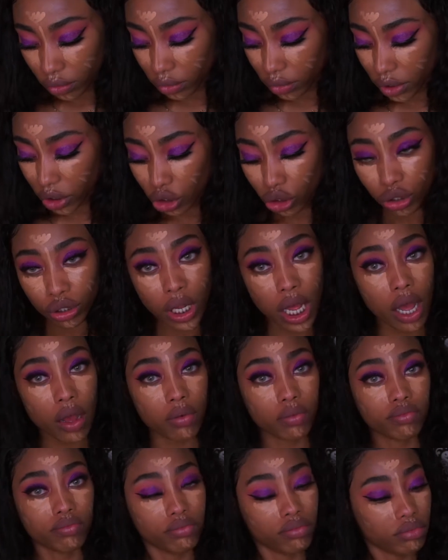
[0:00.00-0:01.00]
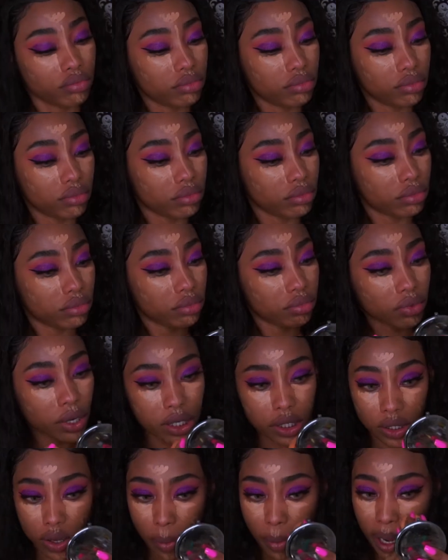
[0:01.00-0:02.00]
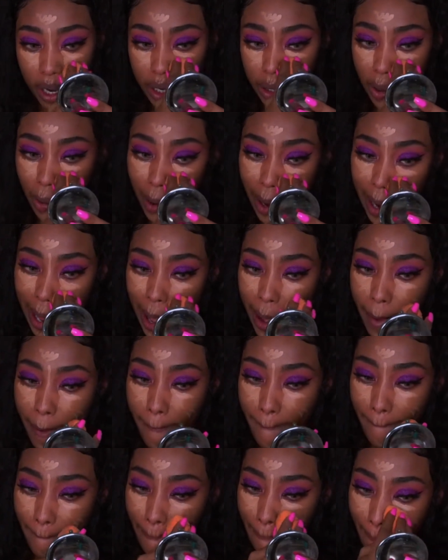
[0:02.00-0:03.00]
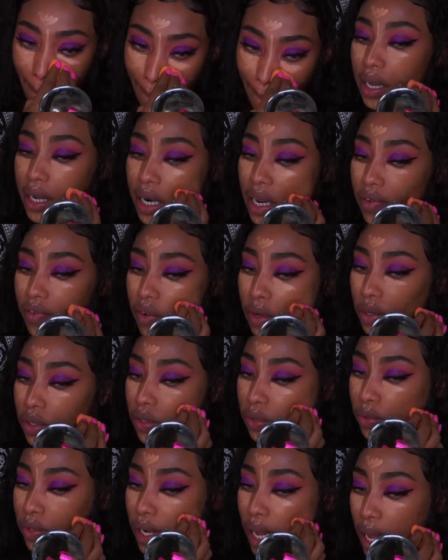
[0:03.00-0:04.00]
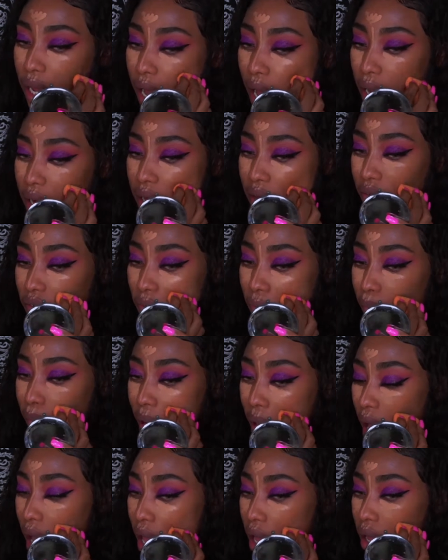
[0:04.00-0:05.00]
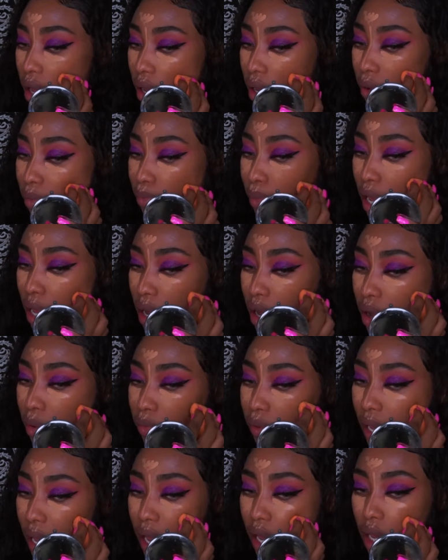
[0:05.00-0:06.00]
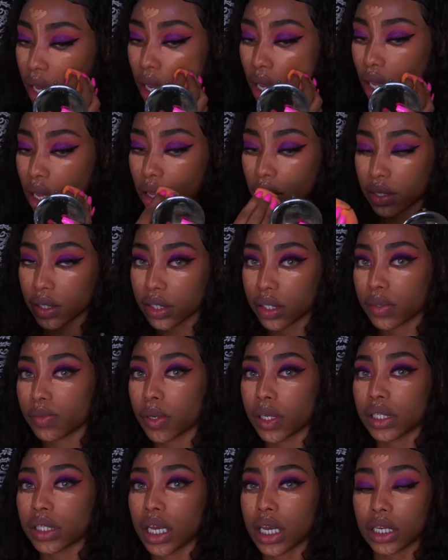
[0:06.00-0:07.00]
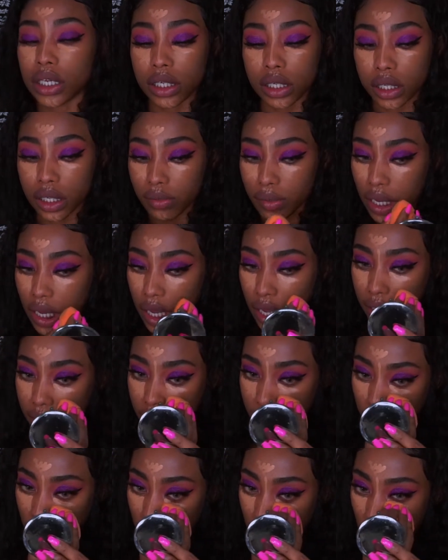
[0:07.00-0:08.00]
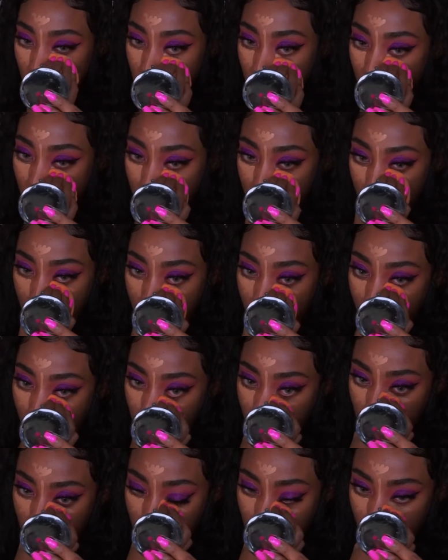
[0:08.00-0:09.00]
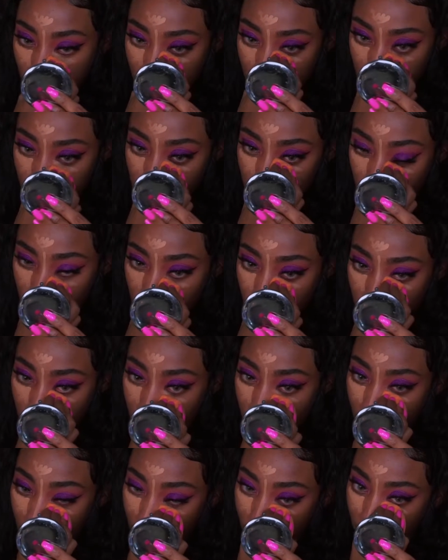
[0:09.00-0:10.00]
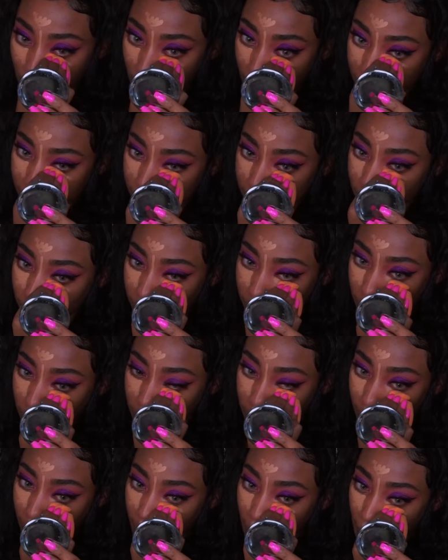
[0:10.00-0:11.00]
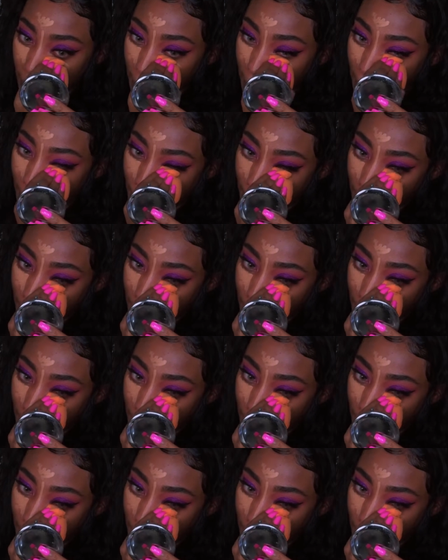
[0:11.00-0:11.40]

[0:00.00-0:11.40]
did you not waste your money doing that? Like, I never buy makeup like spontaneously because I want to make sure I buy something that